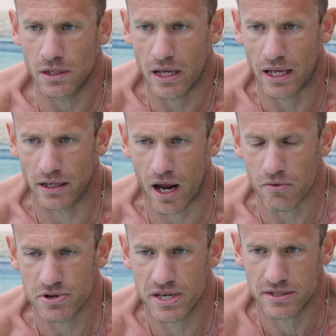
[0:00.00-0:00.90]
and I
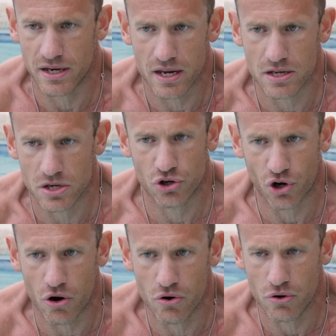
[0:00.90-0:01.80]
was excited to
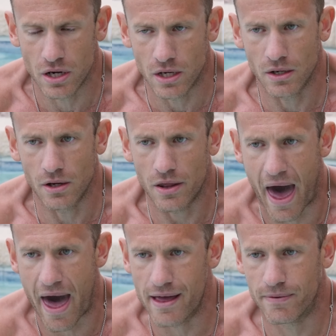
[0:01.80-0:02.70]
show
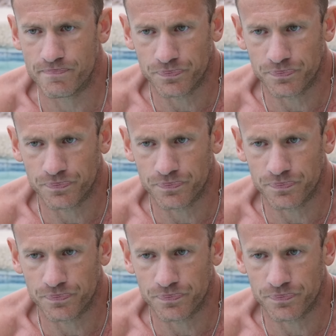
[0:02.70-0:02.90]
that.